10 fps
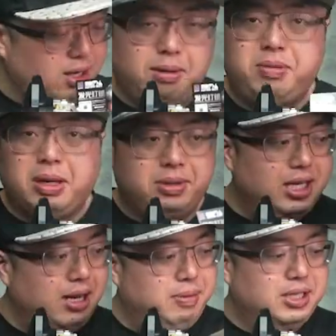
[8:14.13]

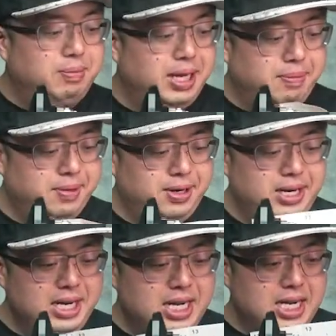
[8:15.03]
double-sided piece of paper,
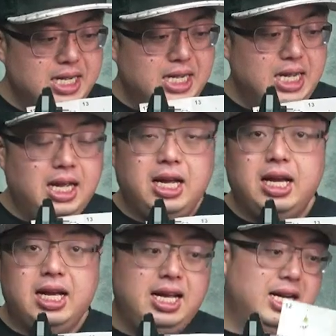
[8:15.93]

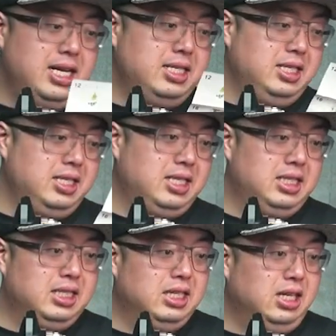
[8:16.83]
and
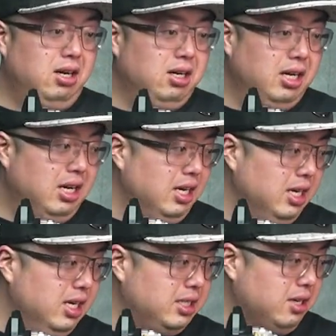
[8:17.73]

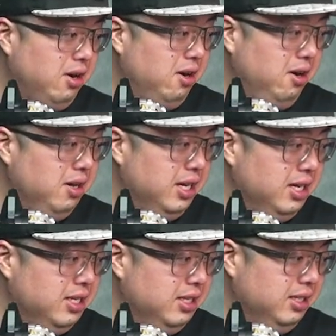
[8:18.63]
it's all
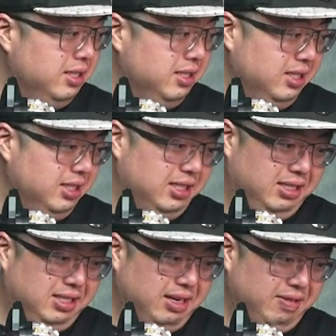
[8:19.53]
in either,
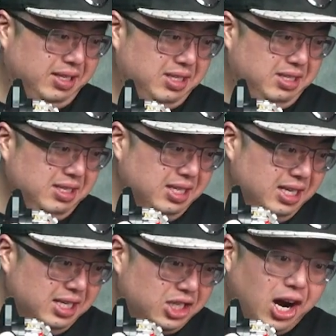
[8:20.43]
I think,
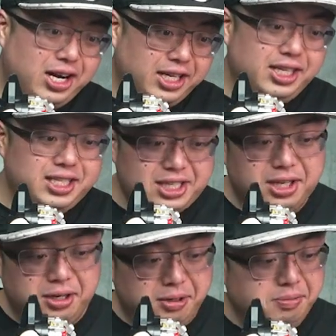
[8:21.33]
Chinese,
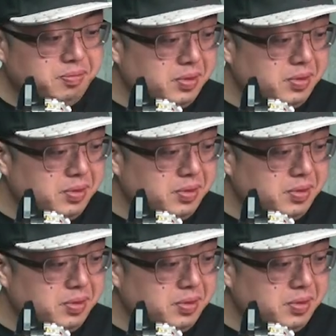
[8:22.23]
so